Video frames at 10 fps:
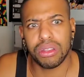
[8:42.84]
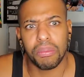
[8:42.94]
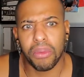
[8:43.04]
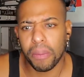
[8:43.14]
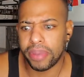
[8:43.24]

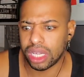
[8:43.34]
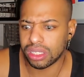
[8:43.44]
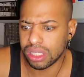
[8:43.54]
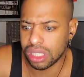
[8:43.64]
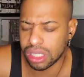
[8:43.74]
More
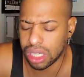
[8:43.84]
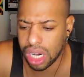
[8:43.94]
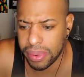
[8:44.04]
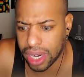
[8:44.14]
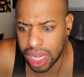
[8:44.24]
pills?
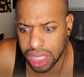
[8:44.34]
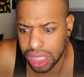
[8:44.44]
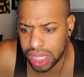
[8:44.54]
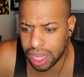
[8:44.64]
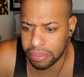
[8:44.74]
Everybody got
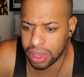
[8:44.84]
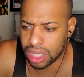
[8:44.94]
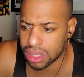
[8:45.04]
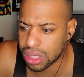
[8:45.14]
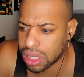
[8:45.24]
these damn
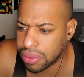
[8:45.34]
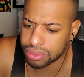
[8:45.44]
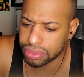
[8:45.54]
pills.